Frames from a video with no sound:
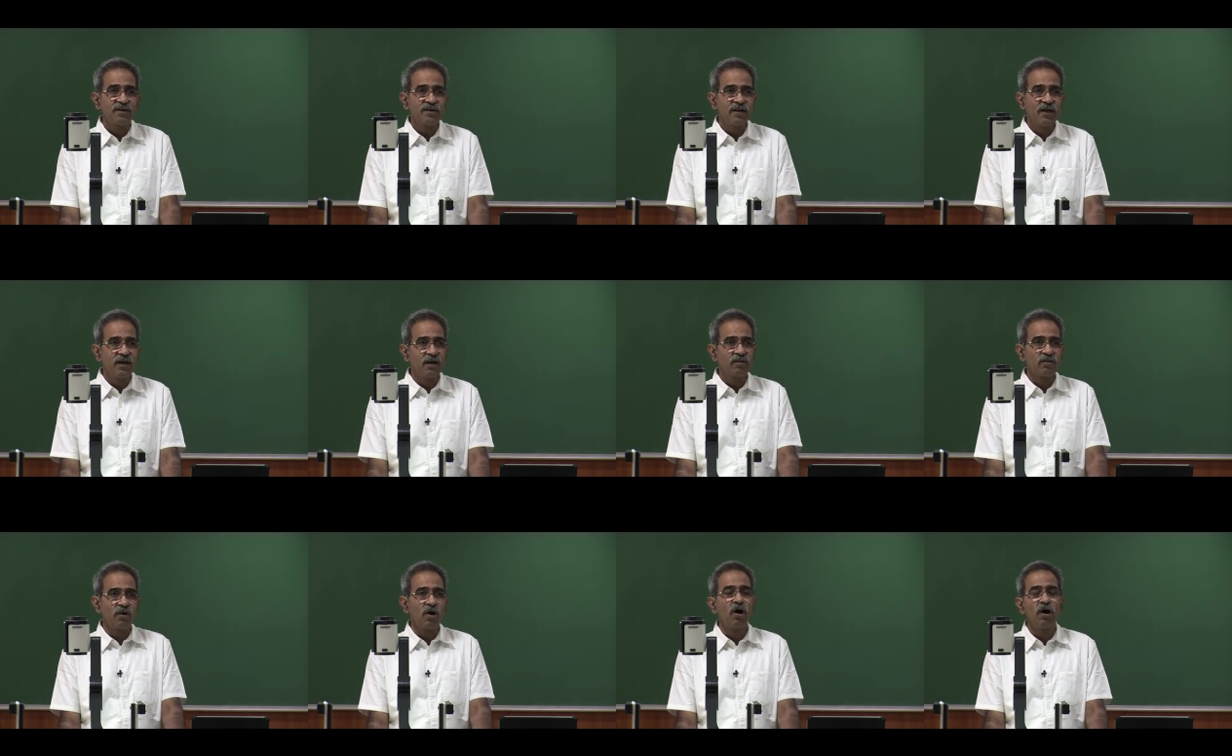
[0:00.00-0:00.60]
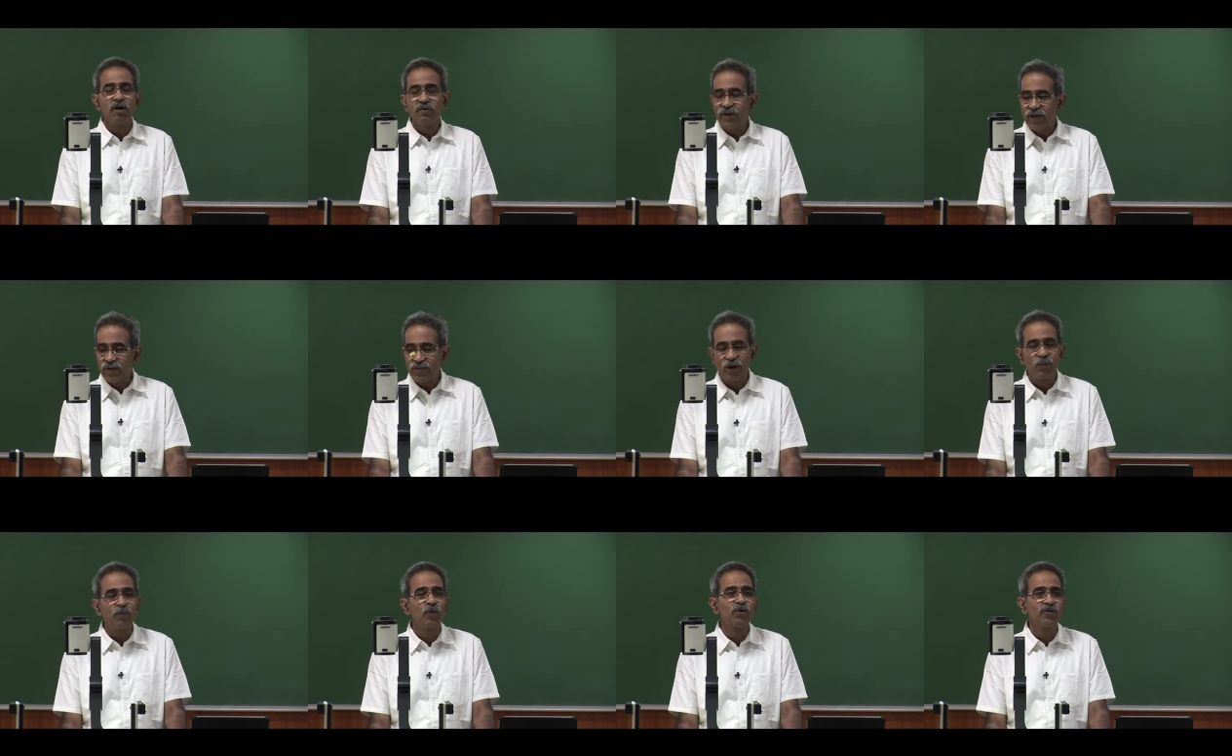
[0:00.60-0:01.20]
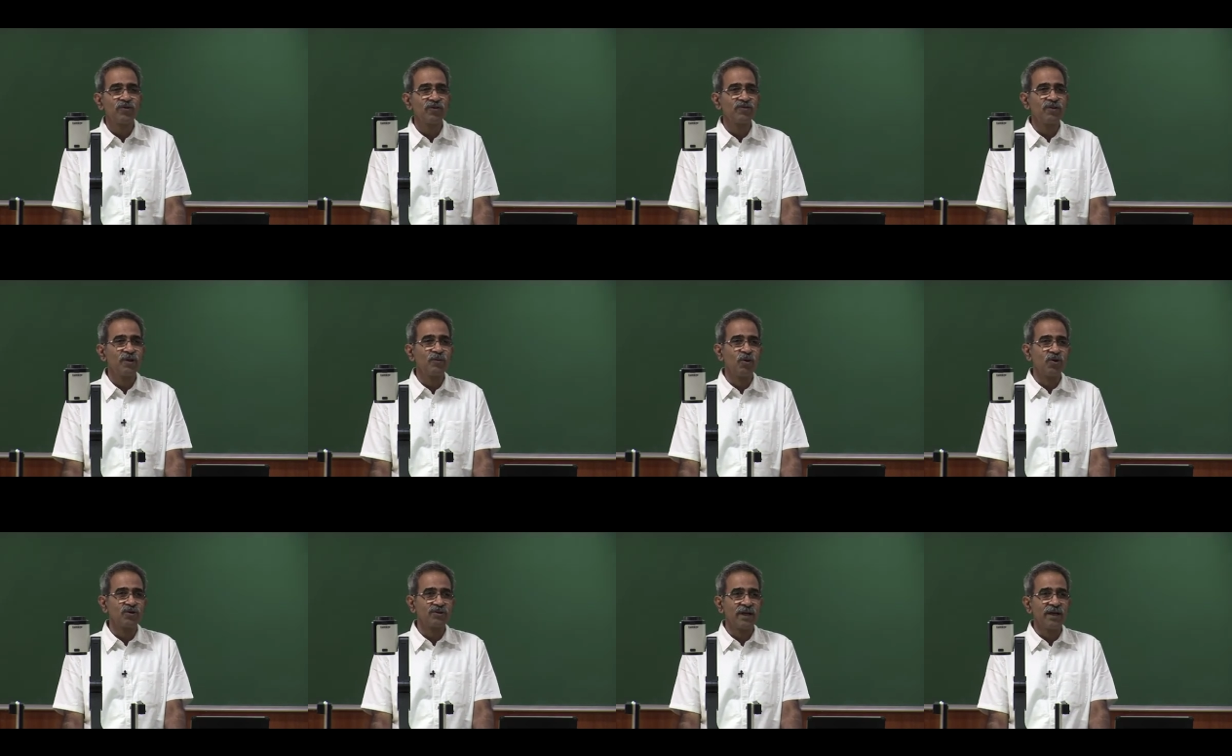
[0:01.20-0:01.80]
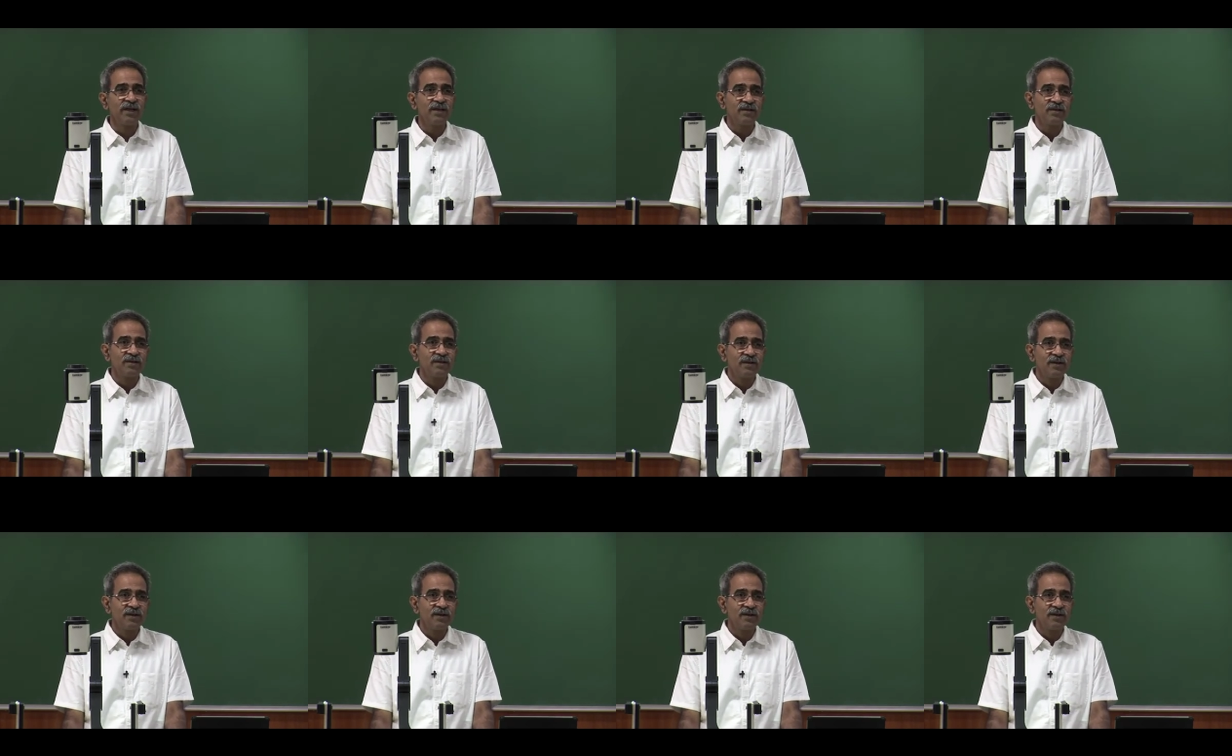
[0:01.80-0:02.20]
it is always opposes the motion,